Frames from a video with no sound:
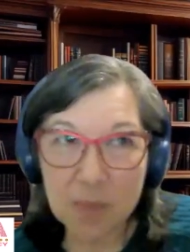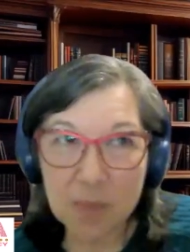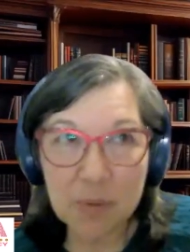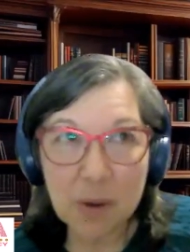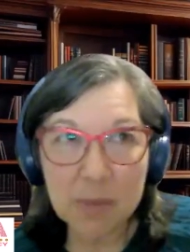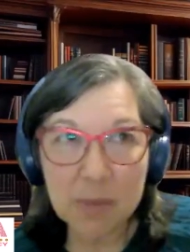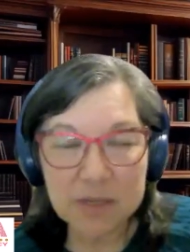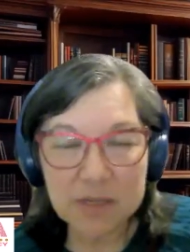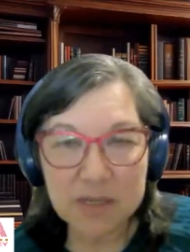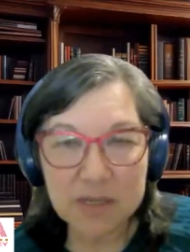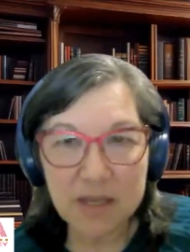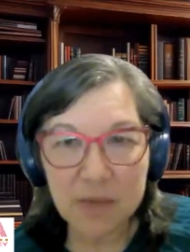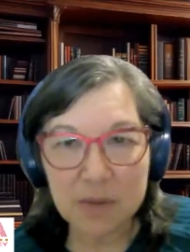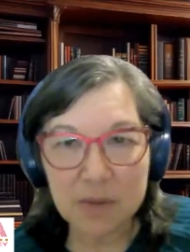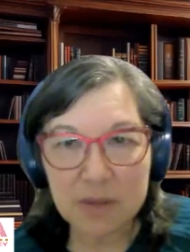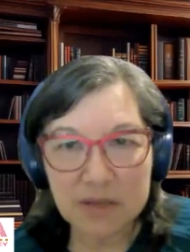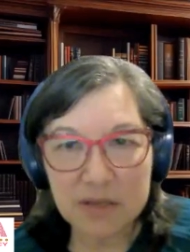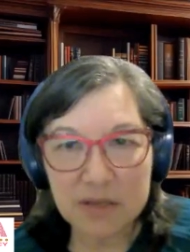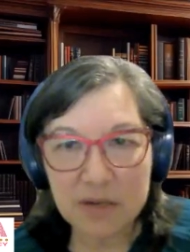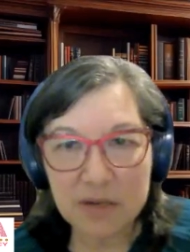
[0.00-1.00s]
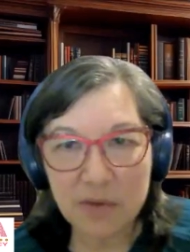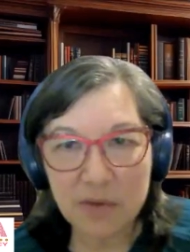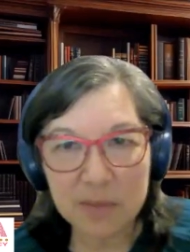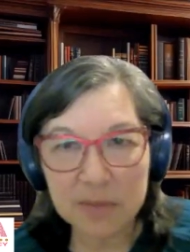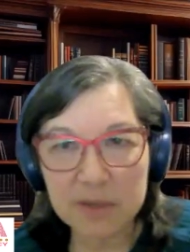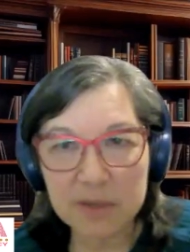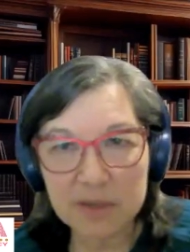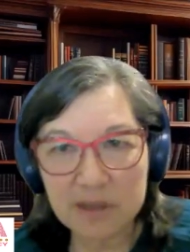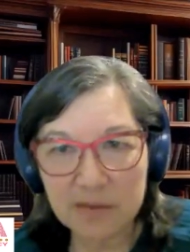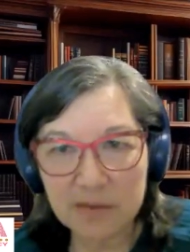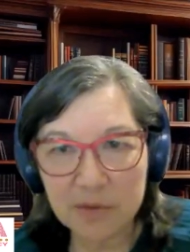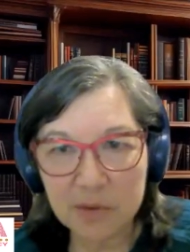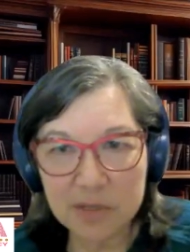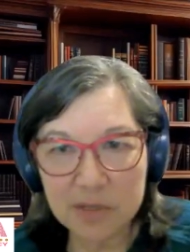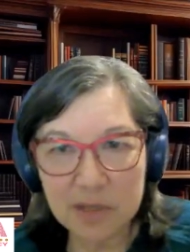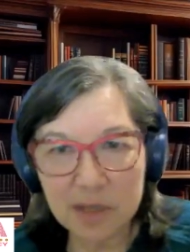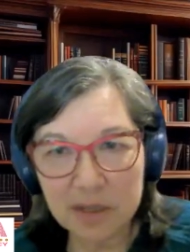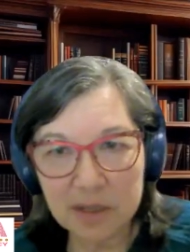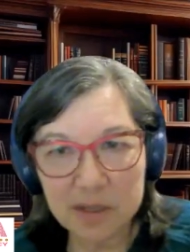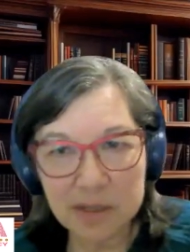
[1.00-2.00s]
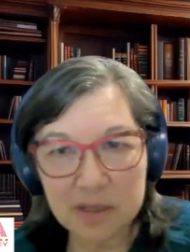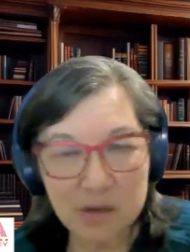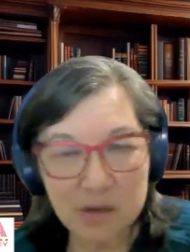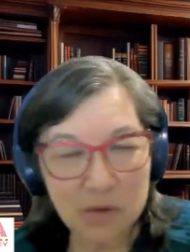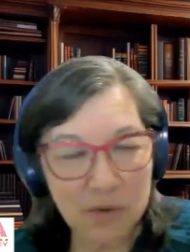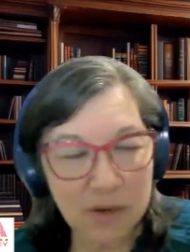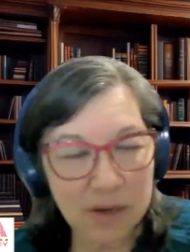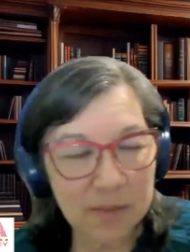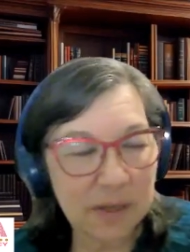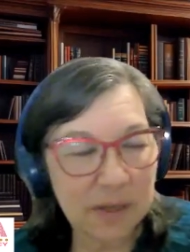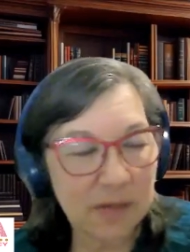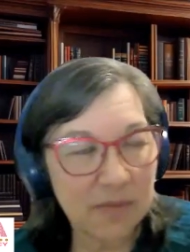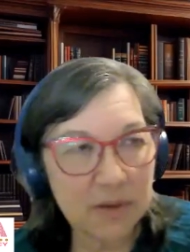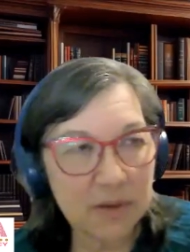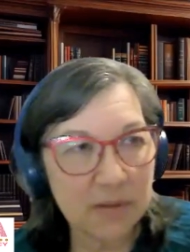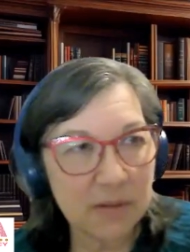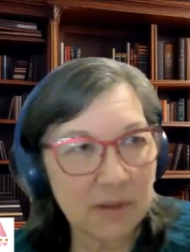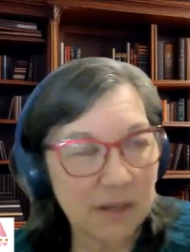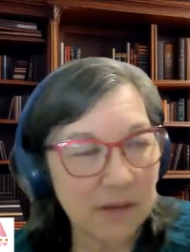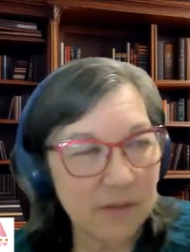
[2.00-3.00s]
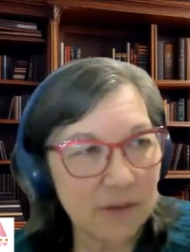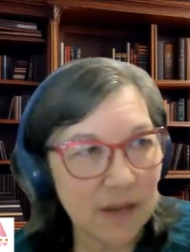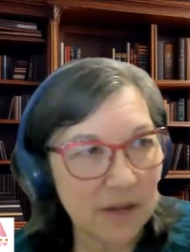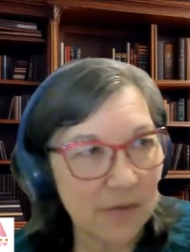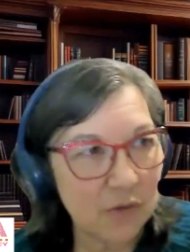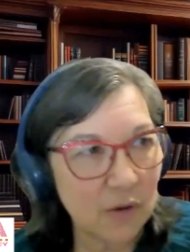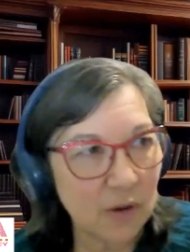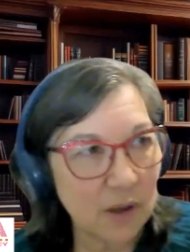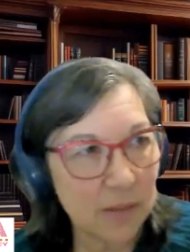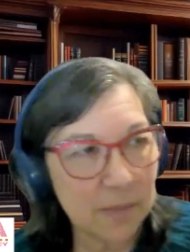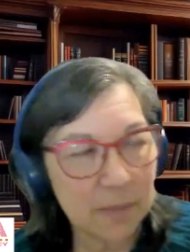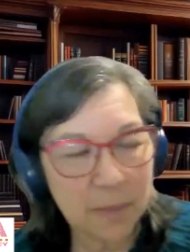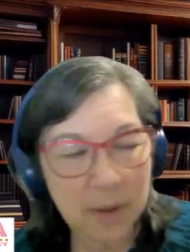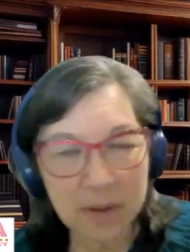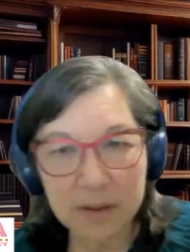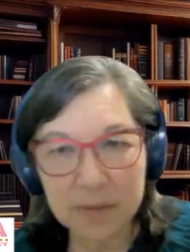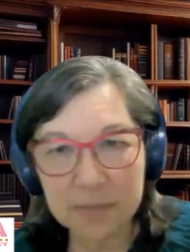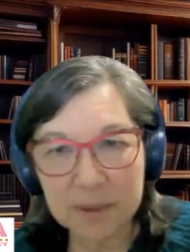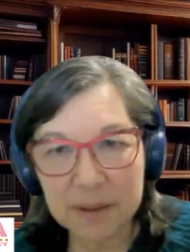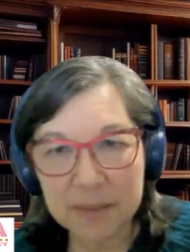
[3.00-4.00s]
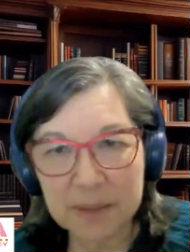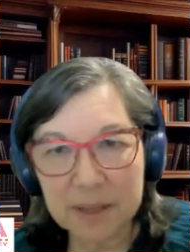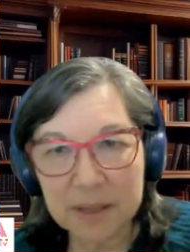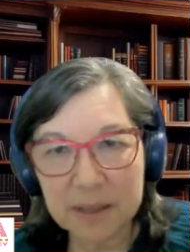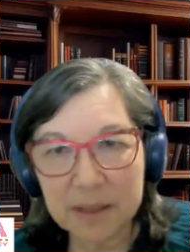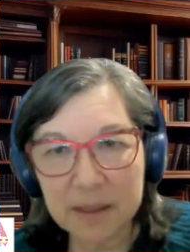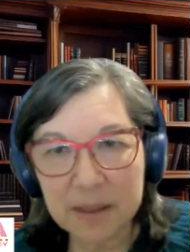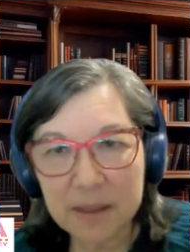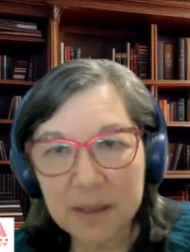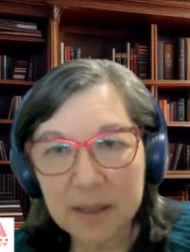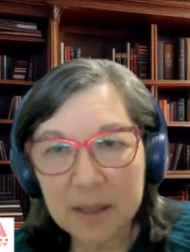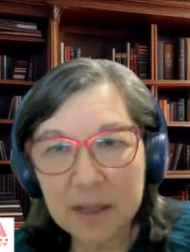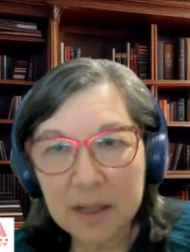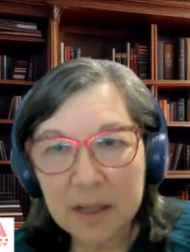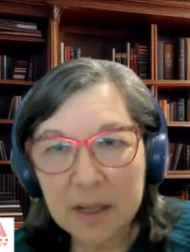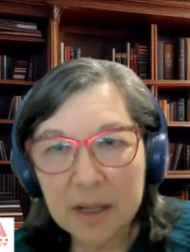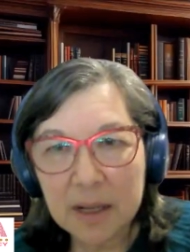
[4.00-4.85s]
Well, I'll probably stay with Instagram because I've always liked Instagram, even after it got bought up by Meta.